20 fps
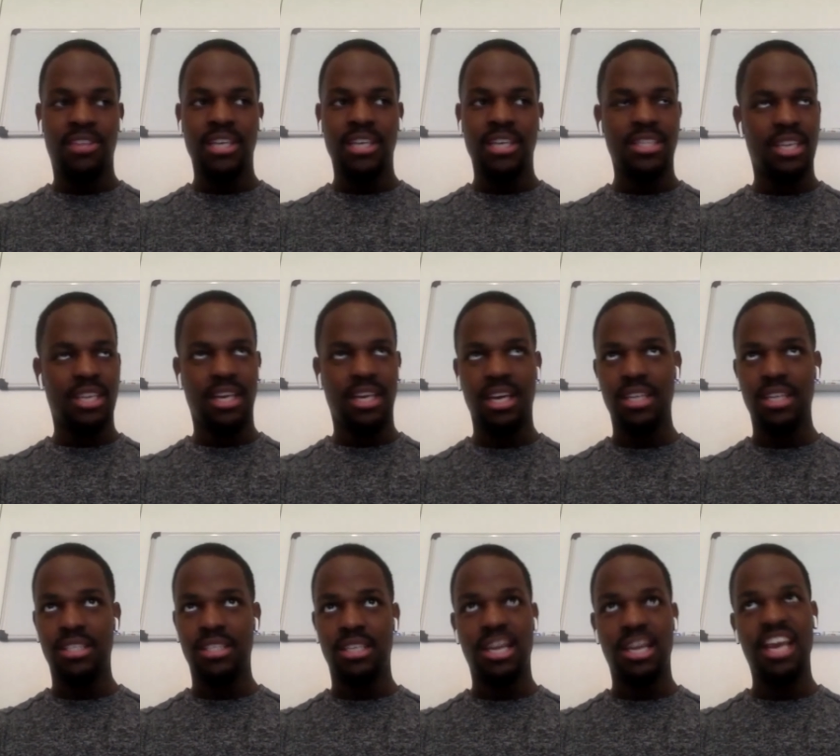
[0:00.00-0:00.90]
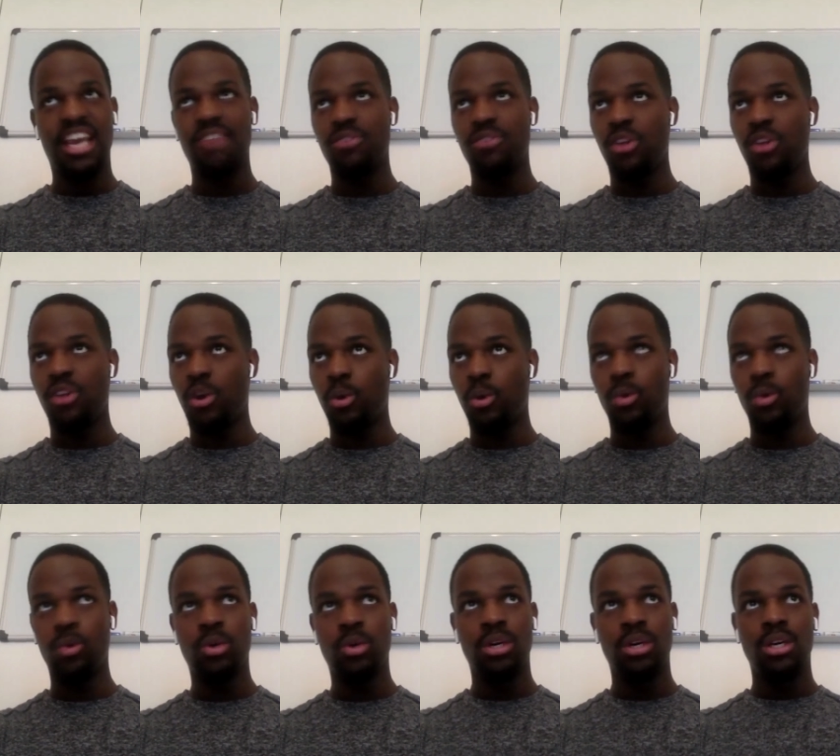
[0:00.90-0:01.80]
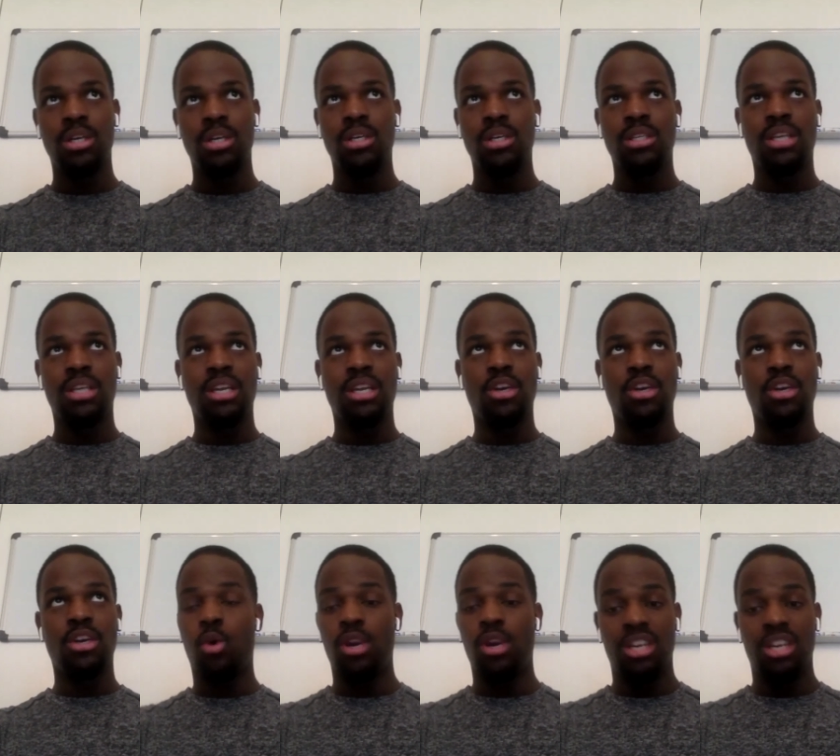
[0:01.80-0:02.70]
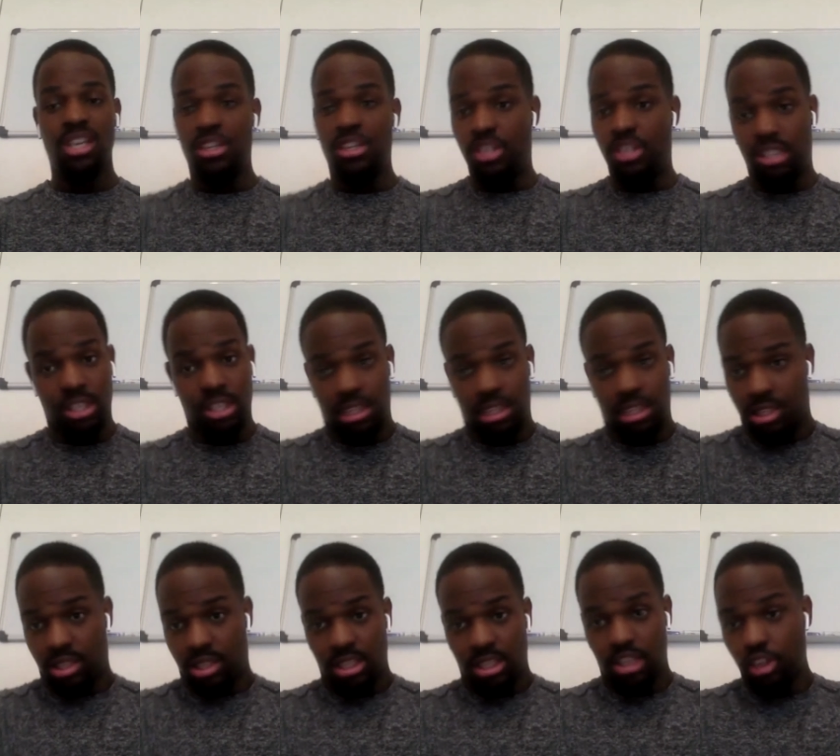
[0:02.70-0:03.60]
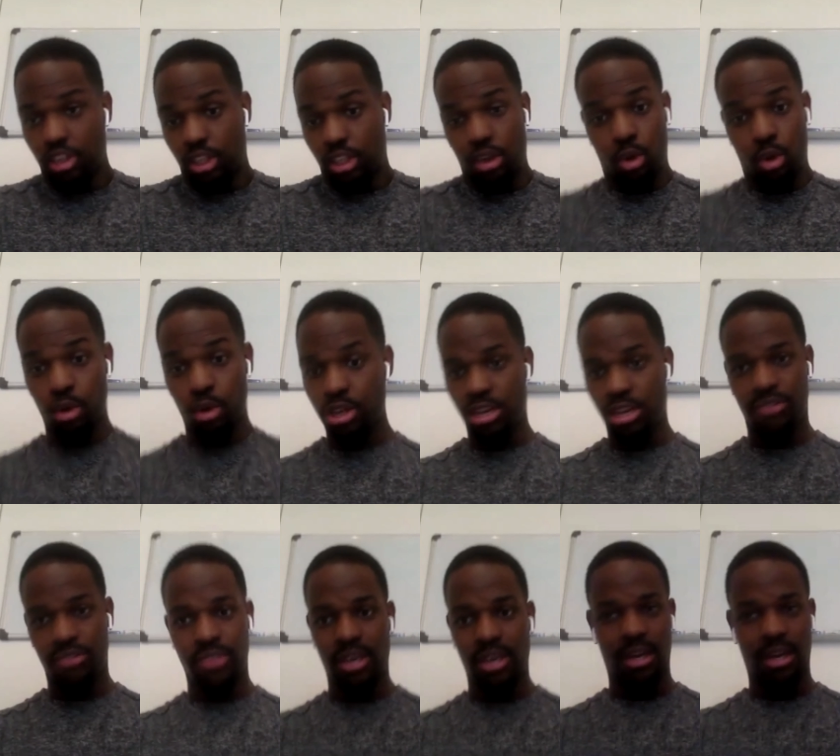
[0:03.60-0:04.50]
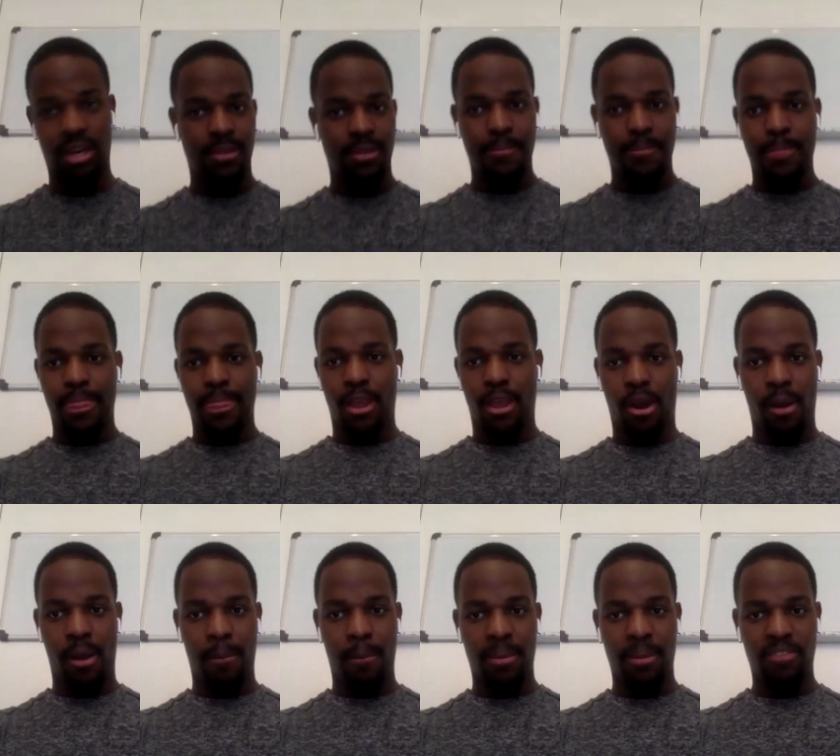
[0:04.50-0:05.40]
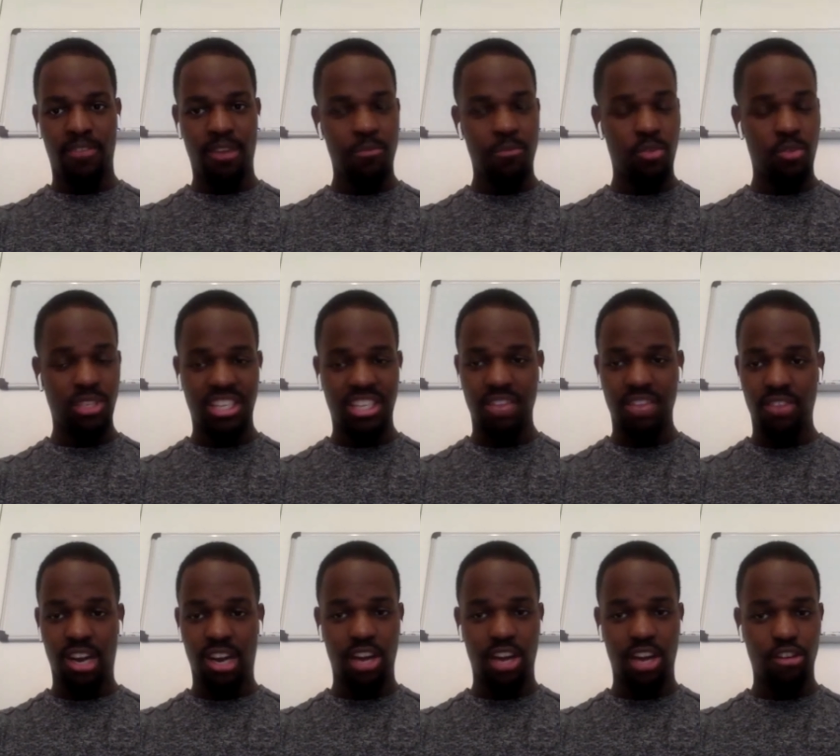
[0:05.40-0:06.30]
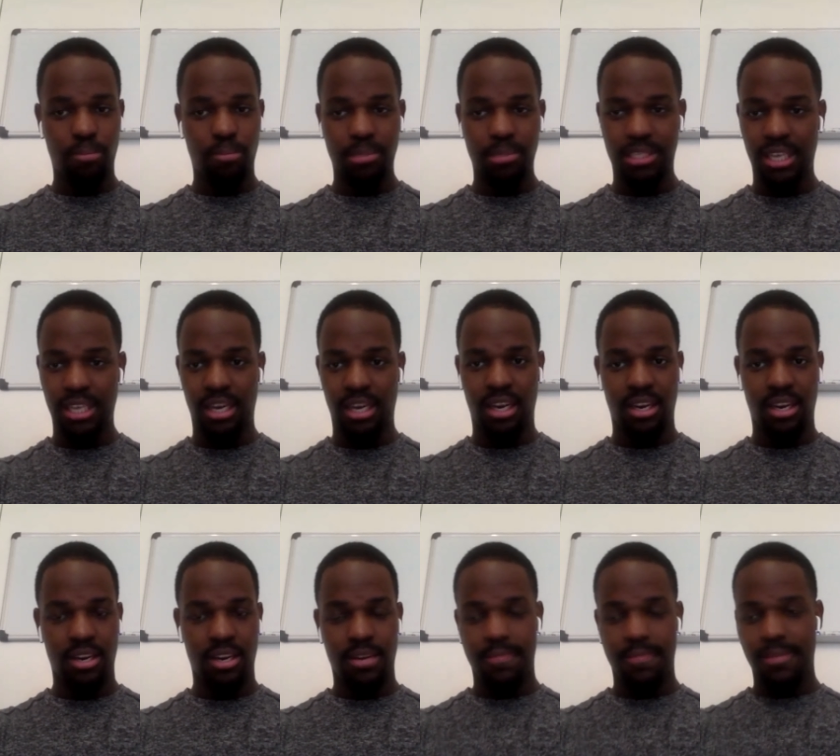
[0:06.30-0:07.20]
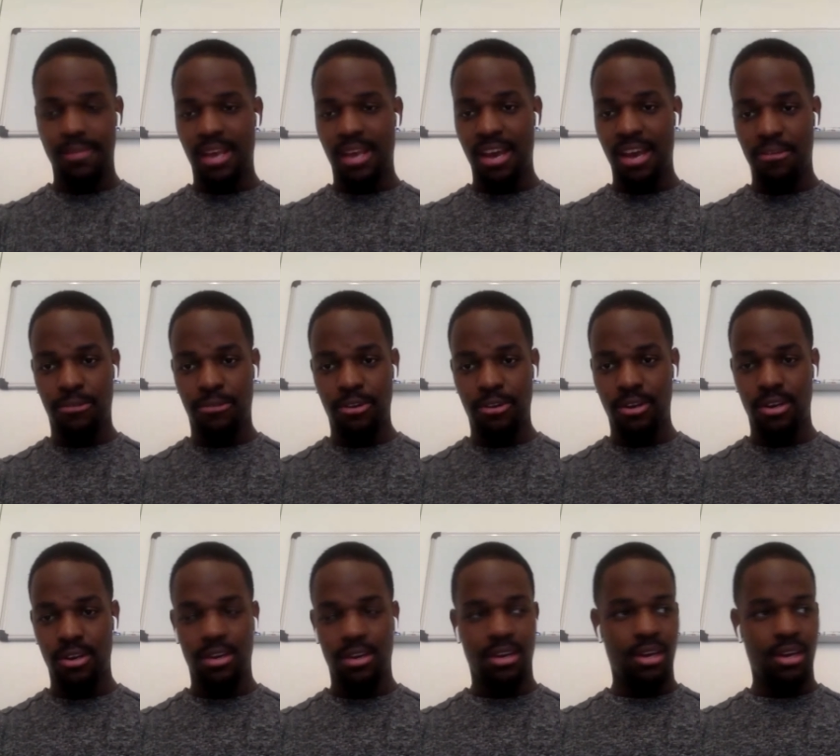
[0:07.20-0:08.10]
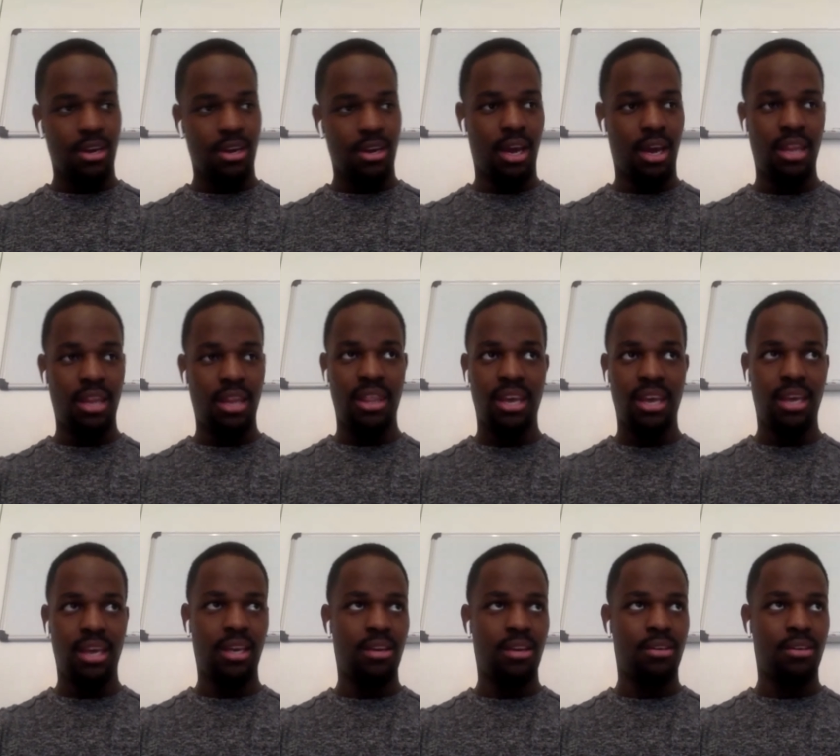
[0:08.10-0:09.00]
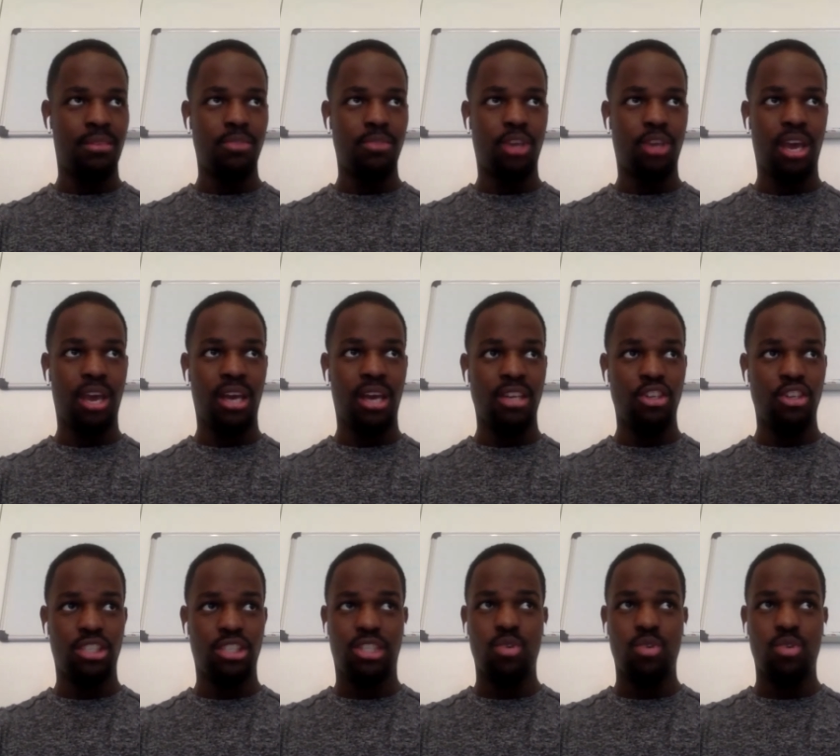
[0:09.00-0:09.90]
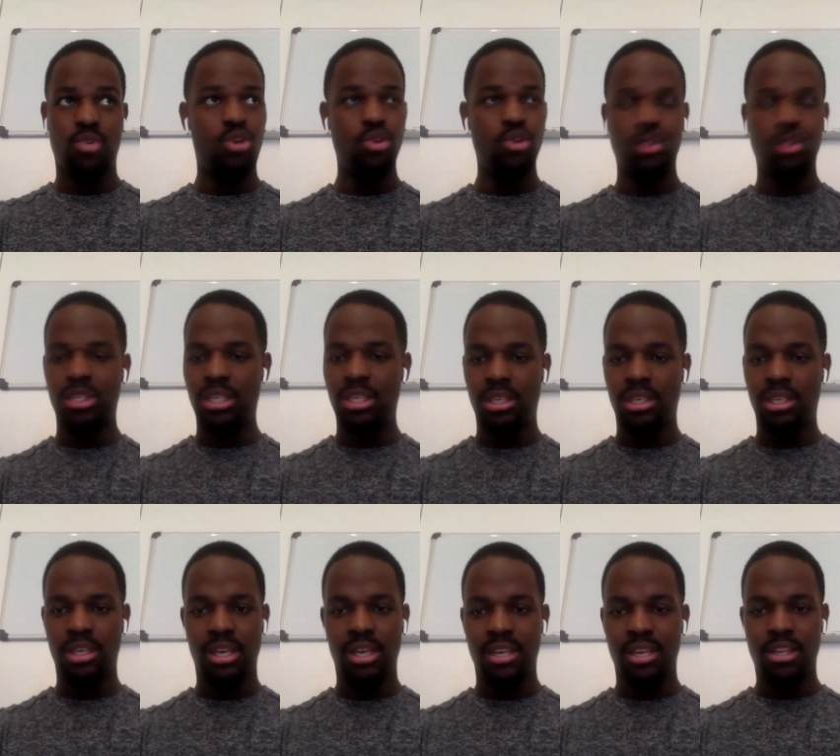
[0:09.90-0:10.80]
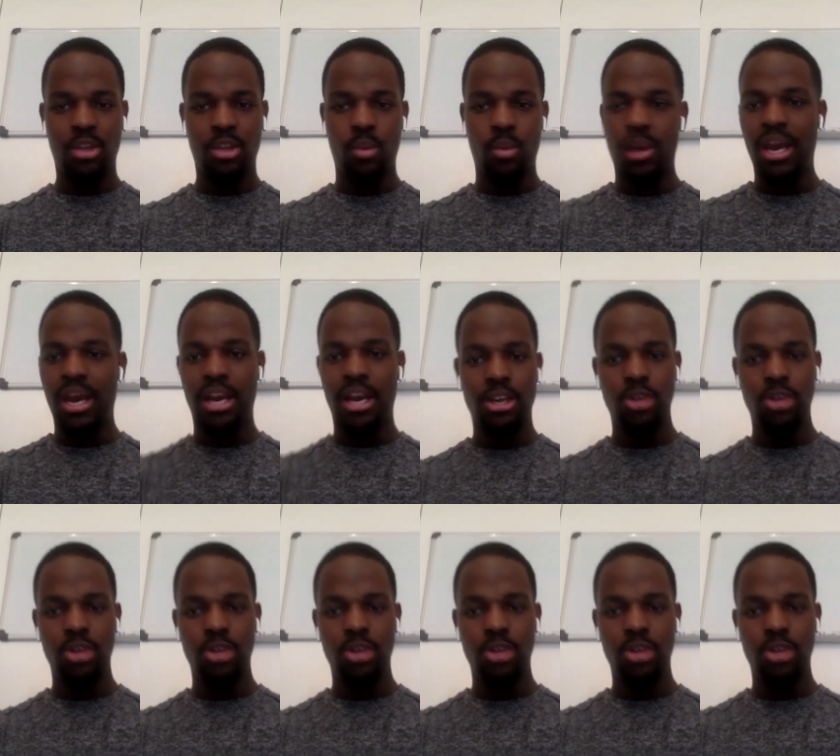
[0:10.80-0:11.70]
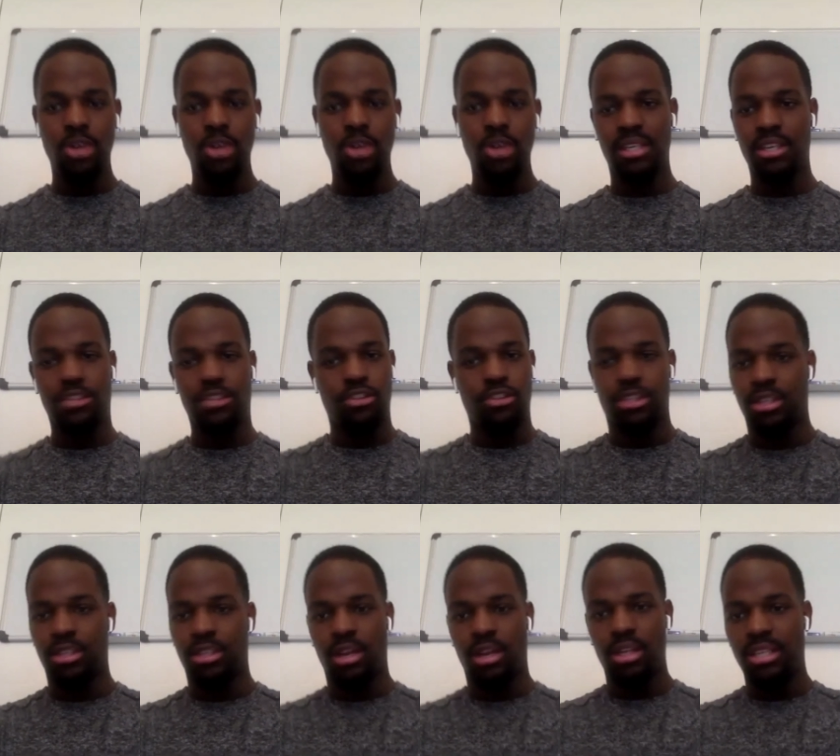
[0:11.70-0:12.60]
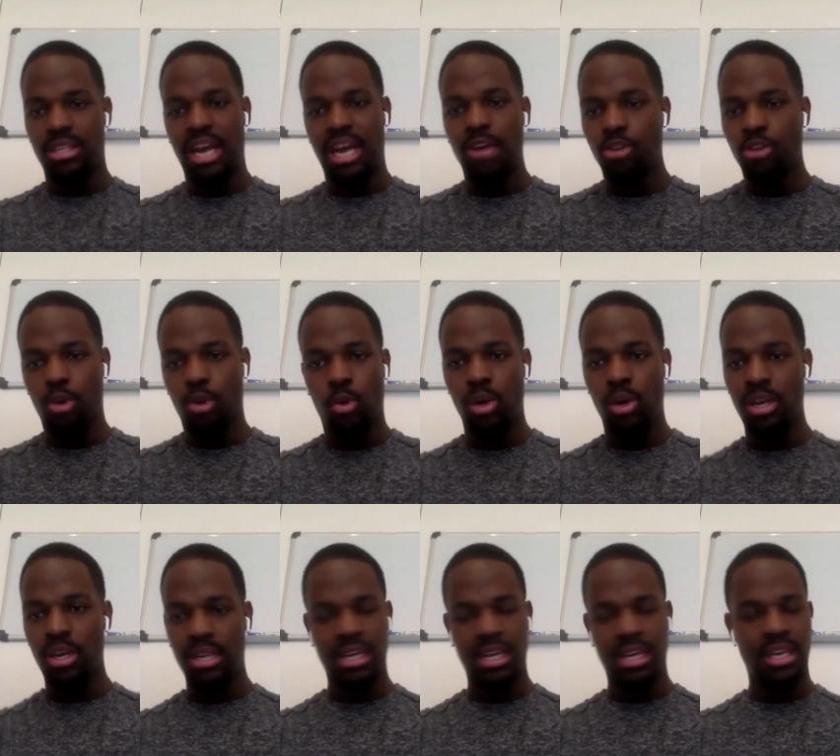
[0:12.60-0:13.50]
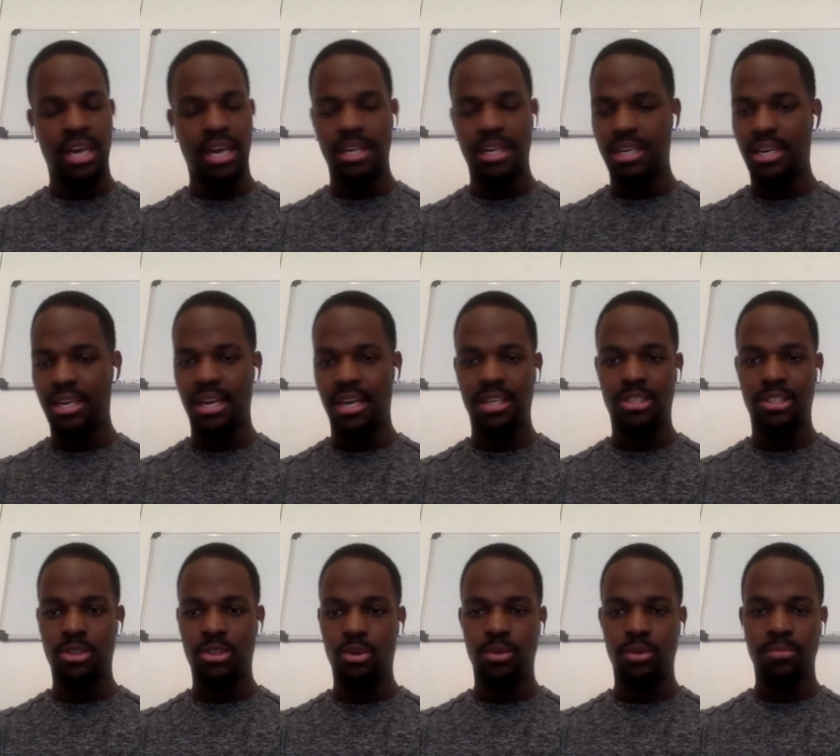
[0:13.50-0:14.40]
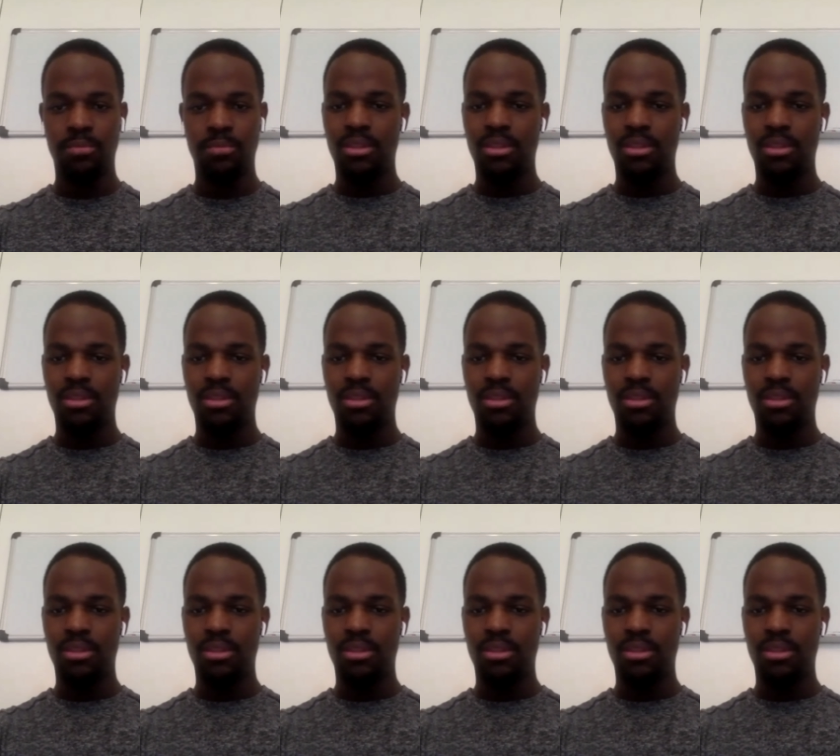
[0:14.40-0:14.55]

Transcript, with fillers: that's the case and they're giving their all, then the quality is just it's just not good enough. Then, um, if everyone's giving hundred percent effort, and then um, you're getting you're still losing the way how you're losing, then it's just down to quality at the end of the day. So